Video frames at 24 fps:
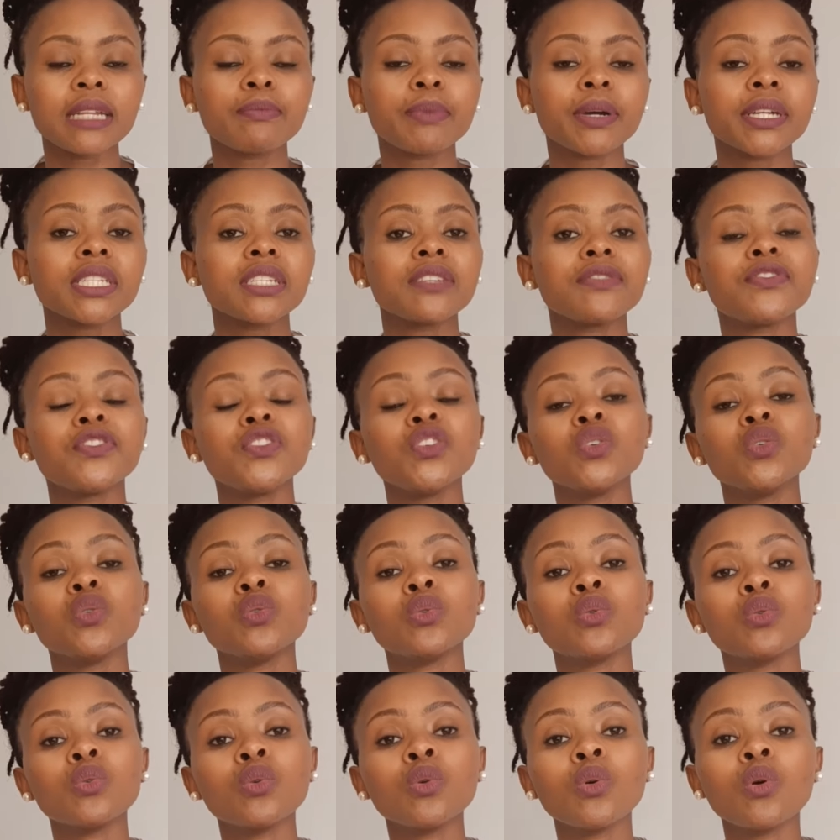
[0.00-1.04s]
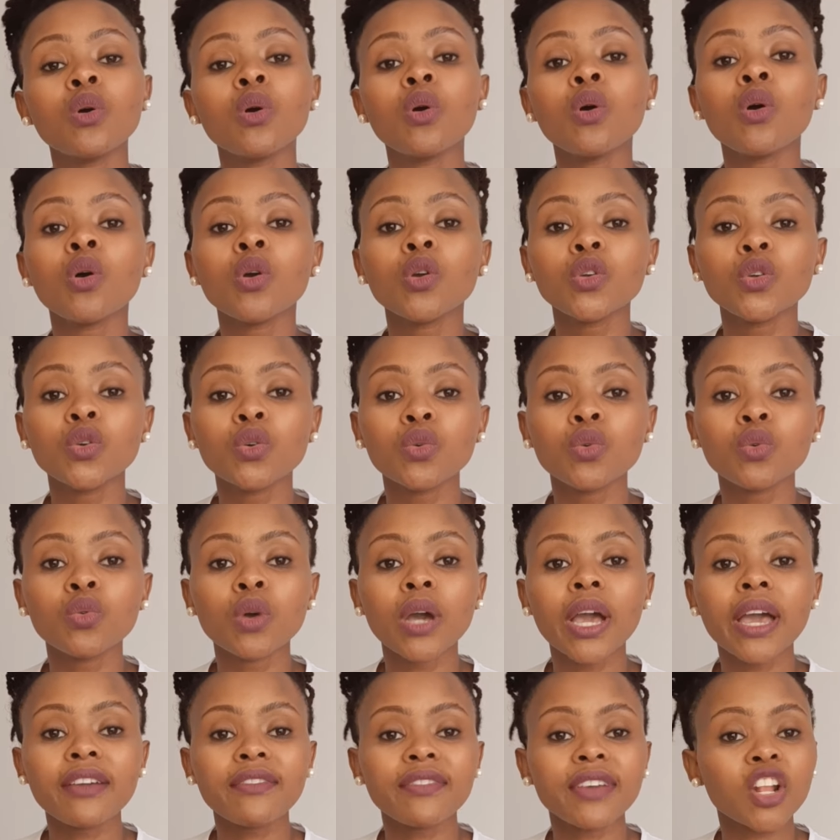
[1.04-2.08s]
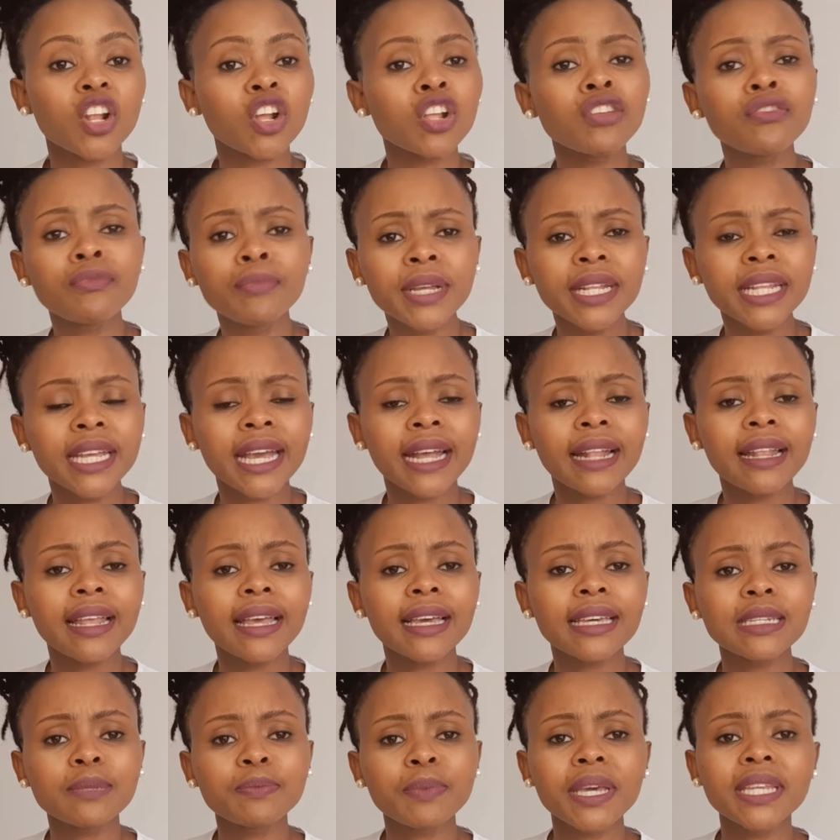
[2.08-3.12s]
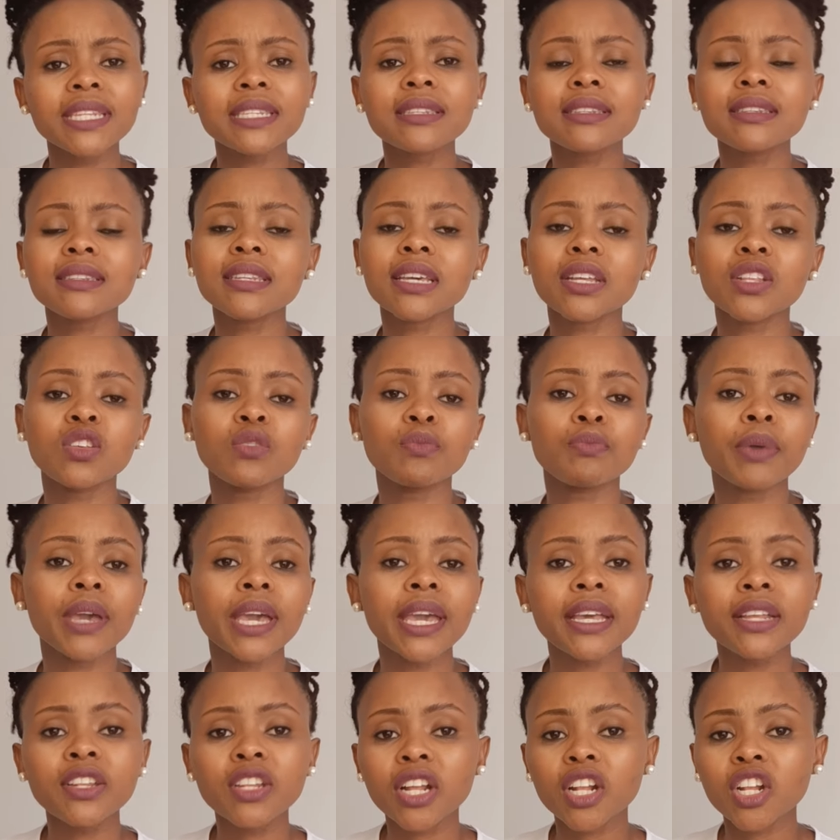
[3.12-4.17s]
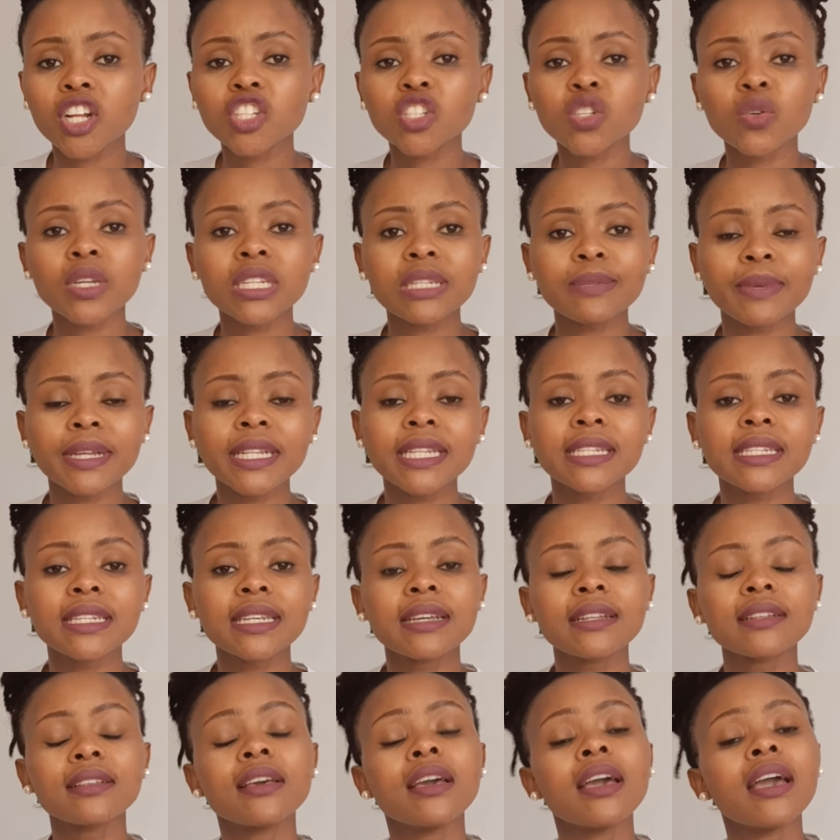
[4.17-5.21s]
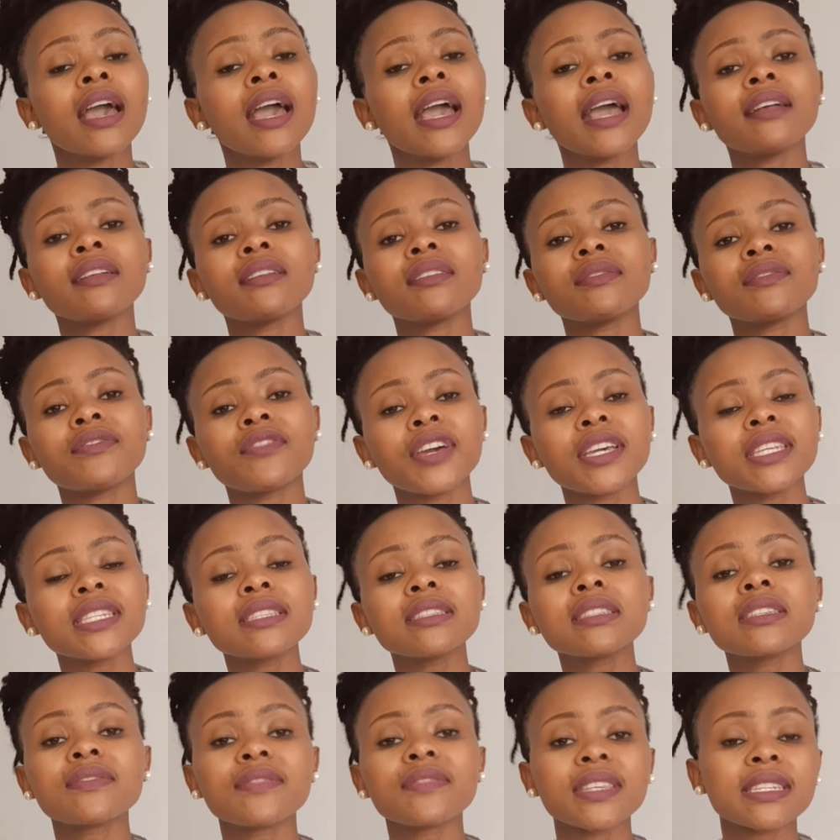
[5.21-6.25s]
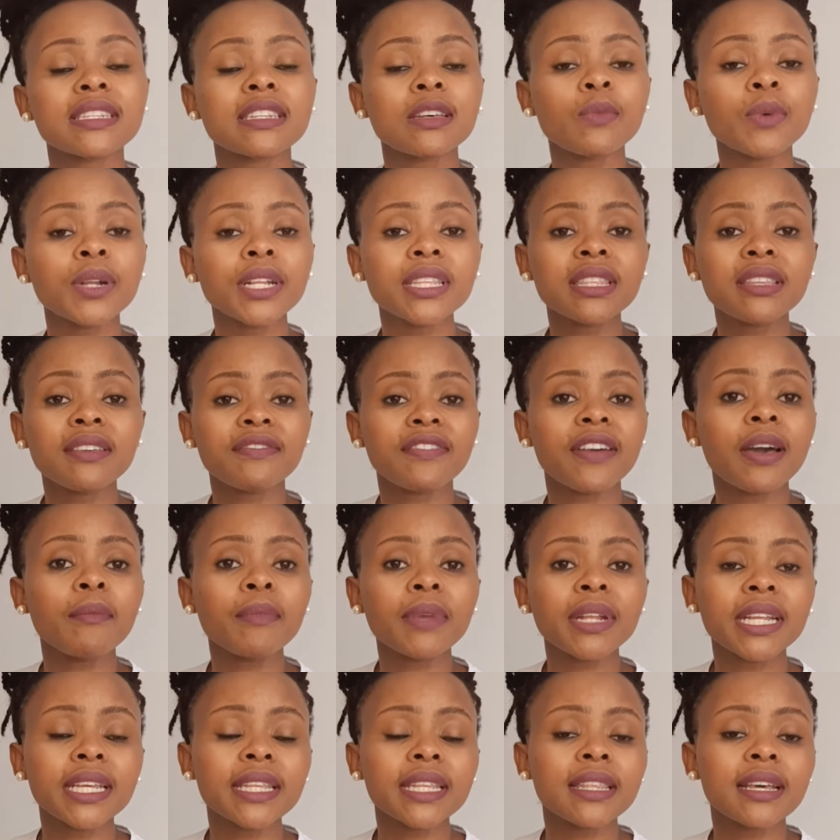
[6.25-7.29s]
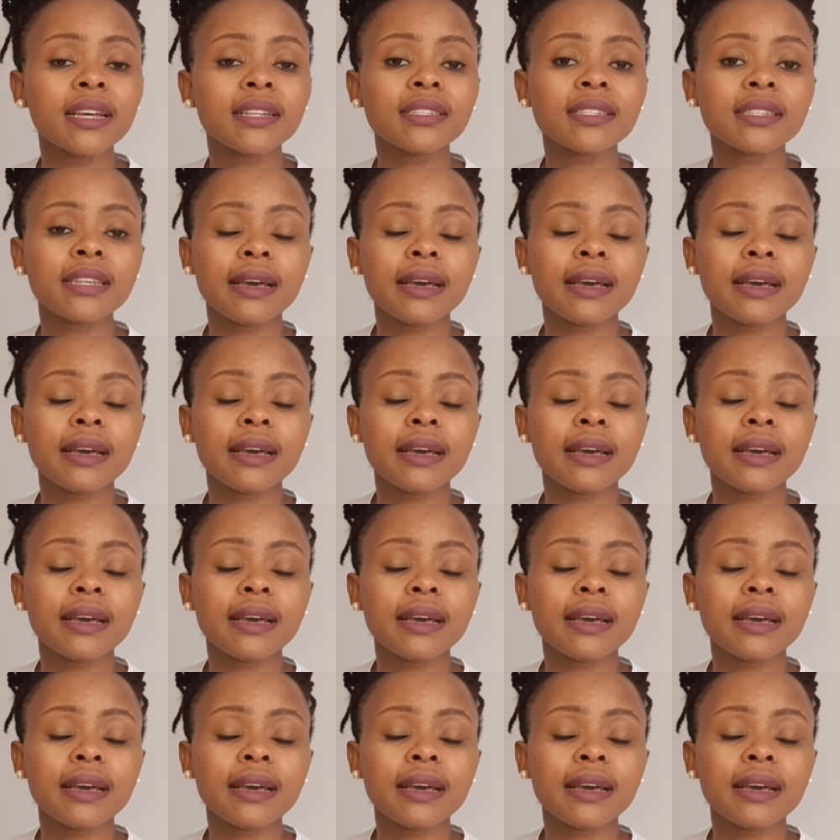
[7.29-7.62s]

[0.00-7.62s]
But if you have a lot of medical expenses and you paid a lot towards medicine, and for instance, if there's someone in the family that